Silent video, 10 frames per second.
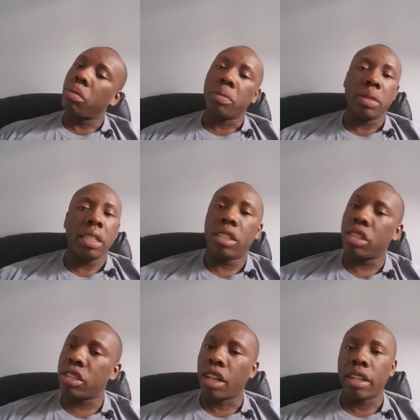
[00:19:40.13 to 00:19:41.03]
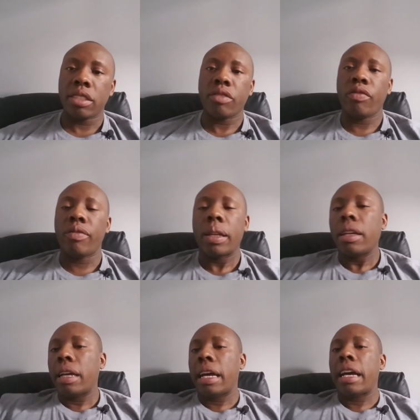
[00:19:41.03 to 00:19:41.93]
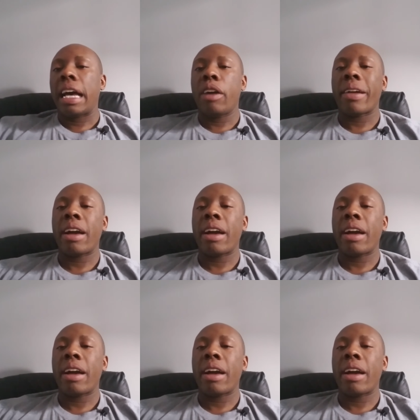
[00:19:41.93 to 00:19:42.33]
We need to start how how,